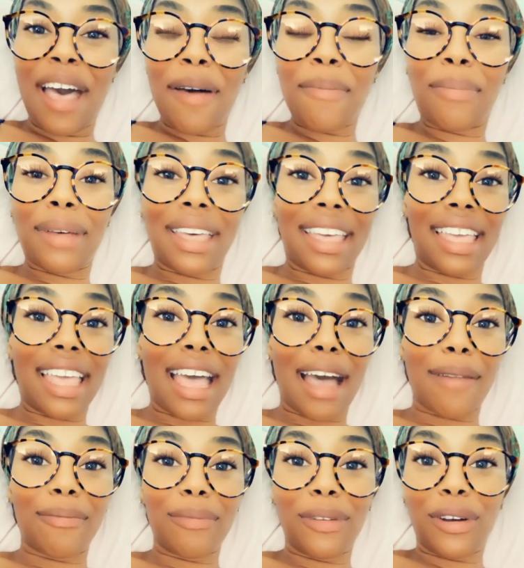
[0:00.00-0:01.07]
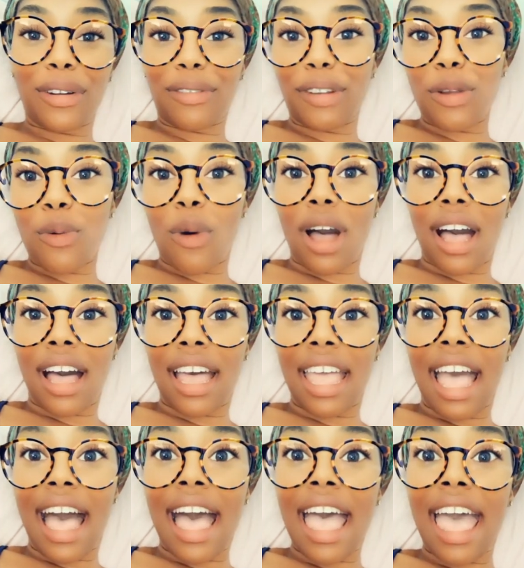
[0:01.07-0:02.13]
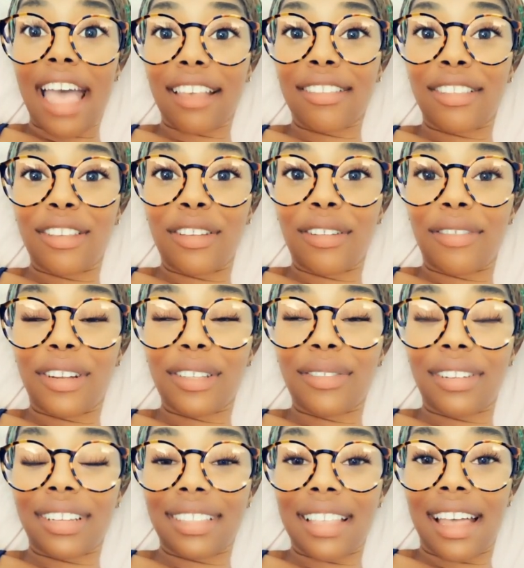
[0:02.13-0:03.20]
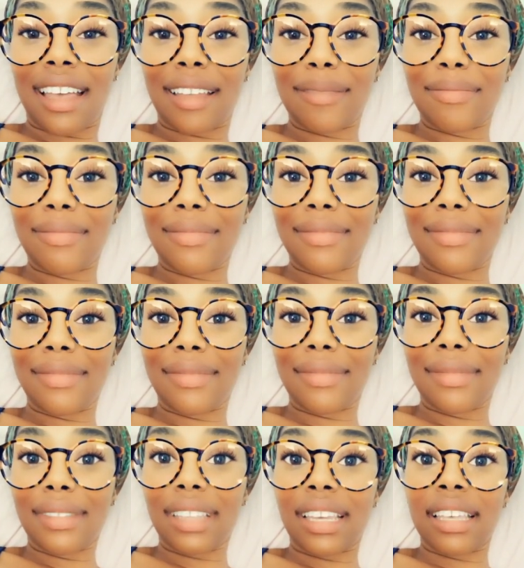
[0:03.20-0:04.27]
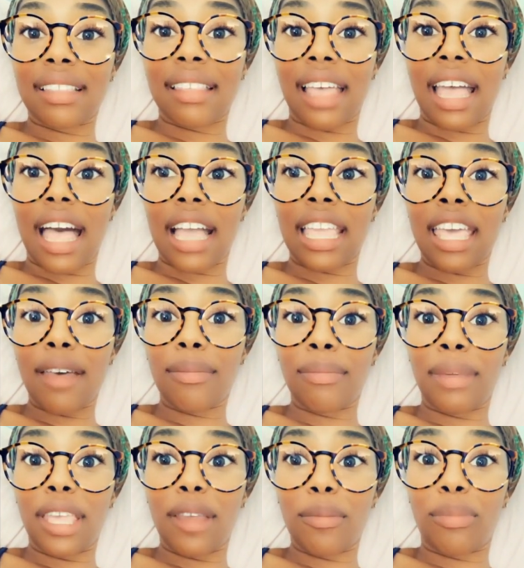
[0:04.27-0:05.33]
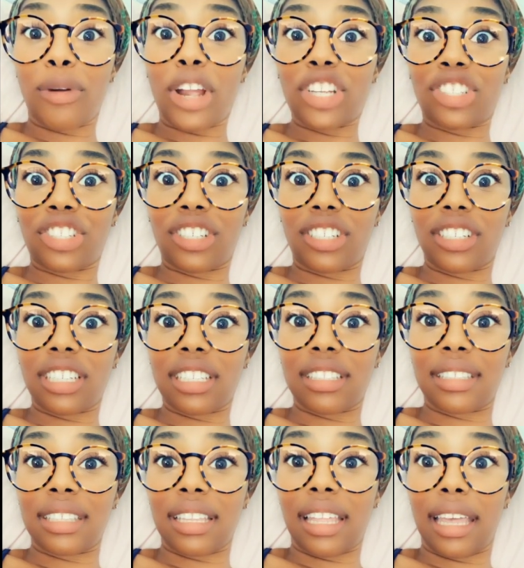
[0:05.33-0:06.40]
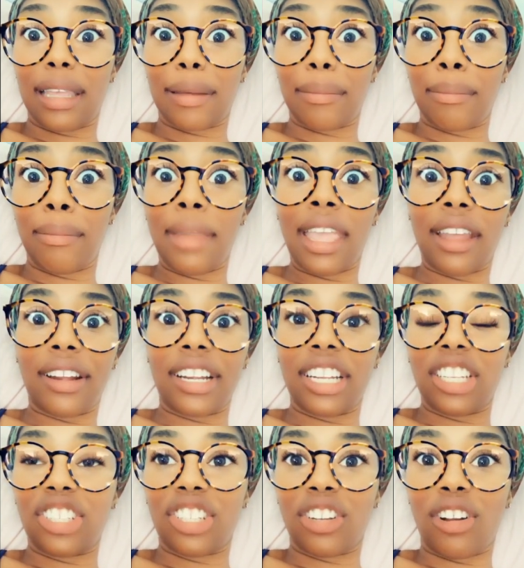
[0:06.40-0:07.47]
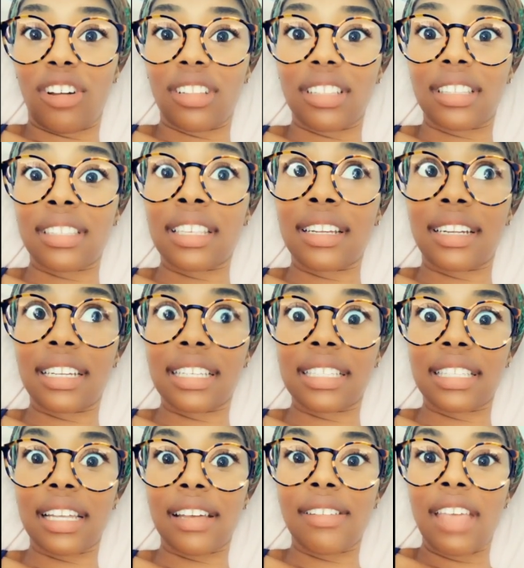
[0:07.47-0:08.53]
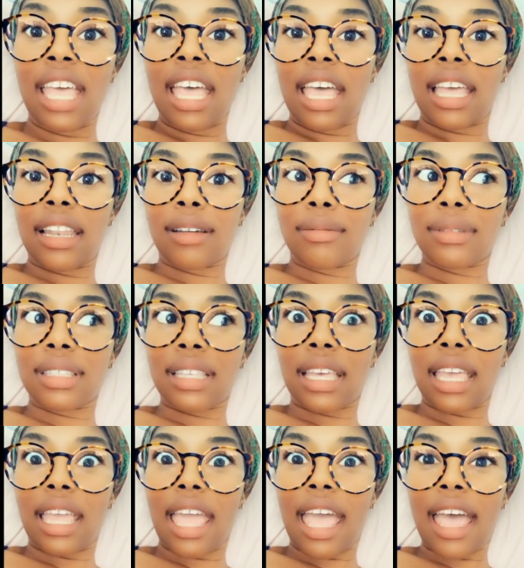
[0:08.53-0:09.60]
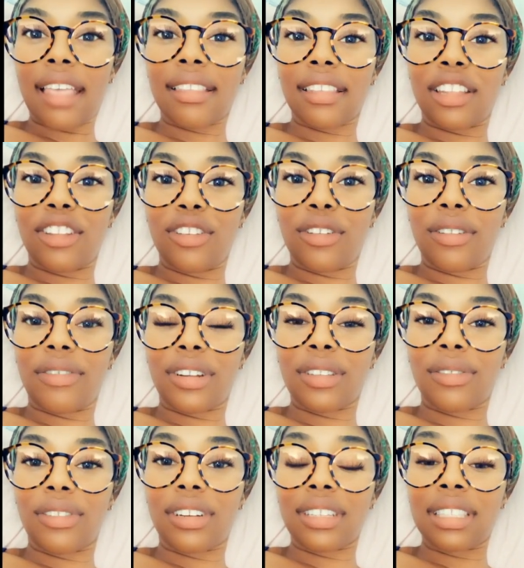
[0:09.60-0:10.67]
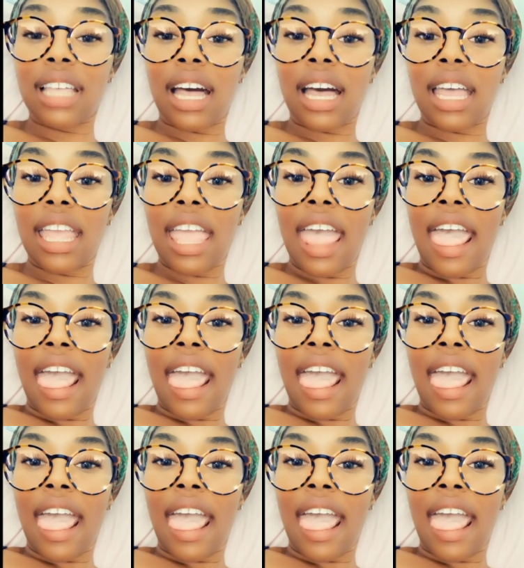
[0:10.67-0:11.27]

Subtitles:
But I'm going to rewind. I asked the universe for a sign. Because, like, I kept being pressured into, like, marriage and all this serious stuff. And I was, like, asking the universe for a sign.